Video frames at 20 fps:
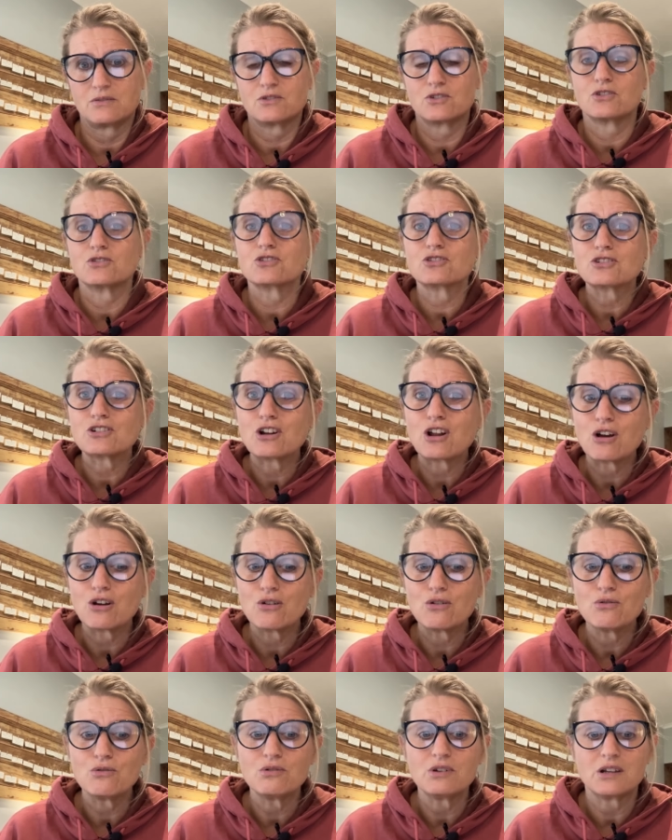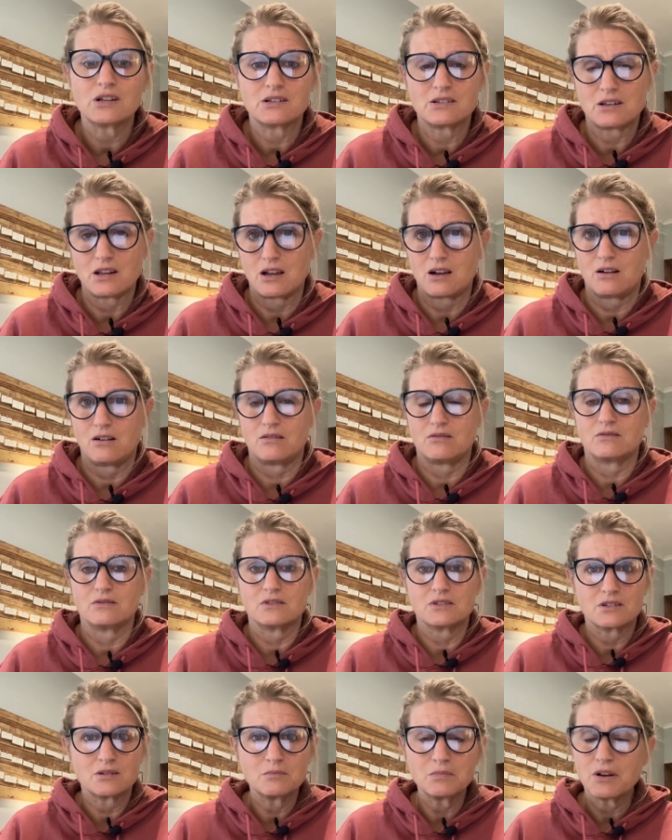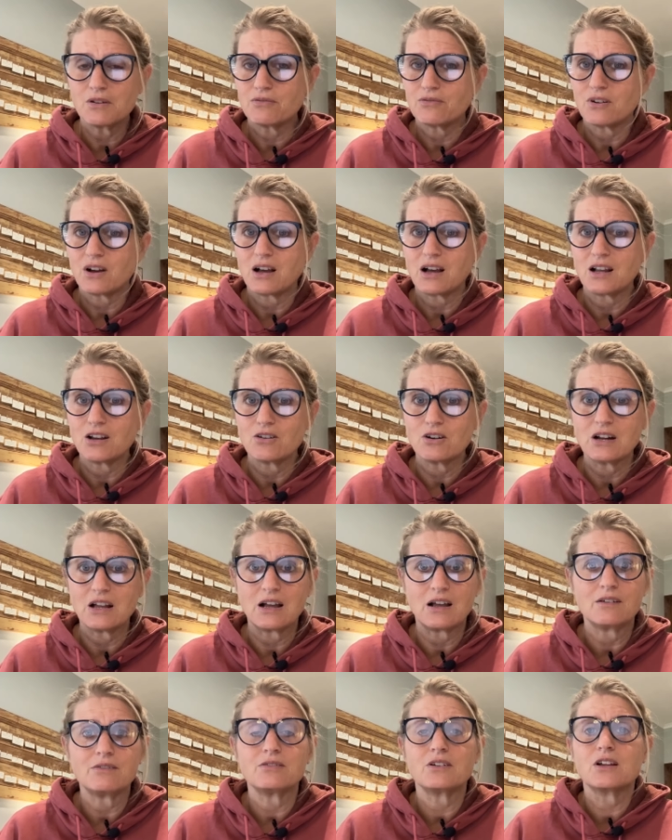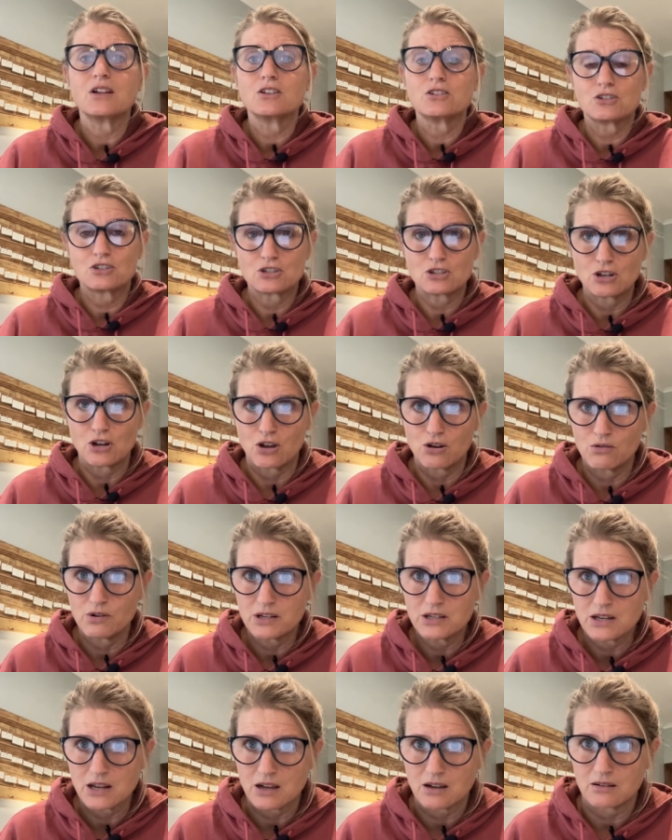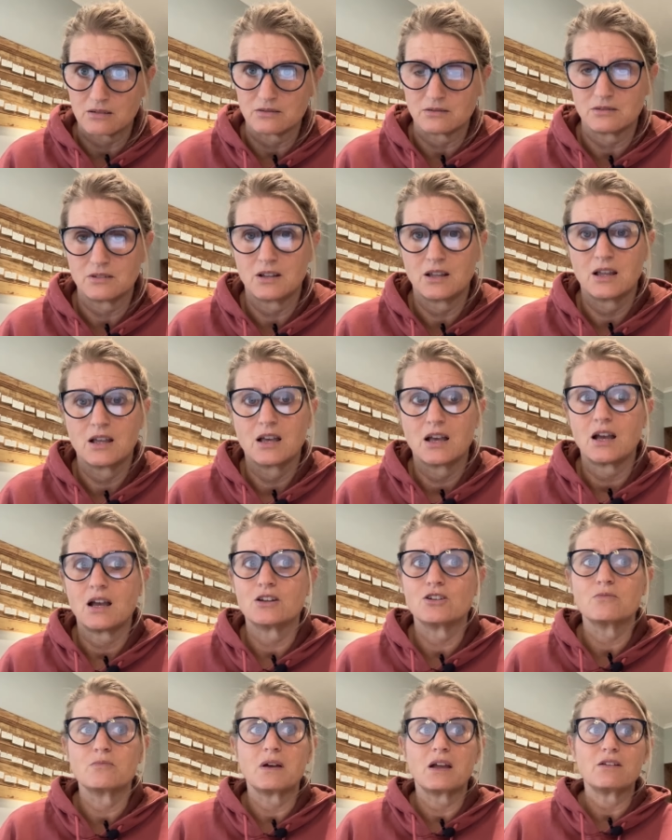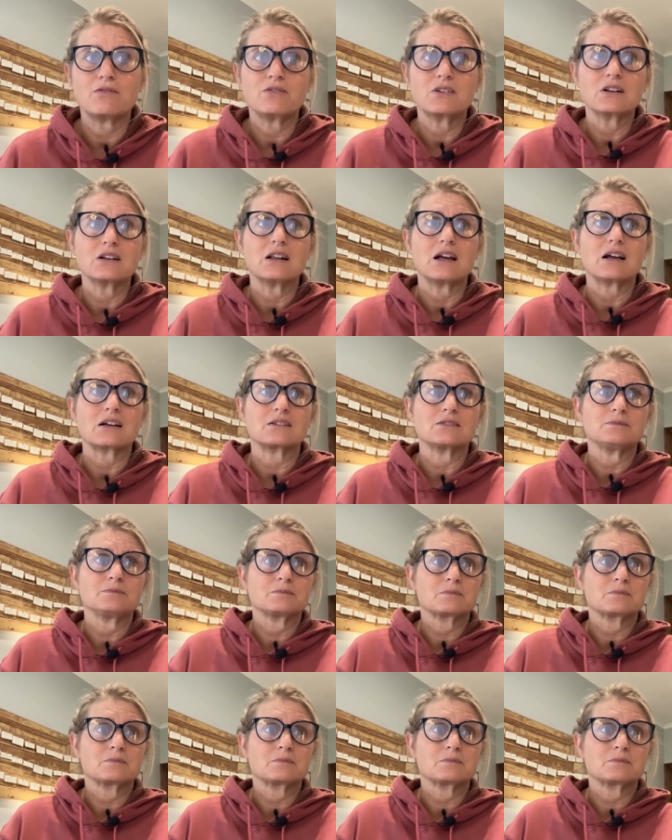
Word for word: So slow it down, simplify your life, slow it down. And you may feel like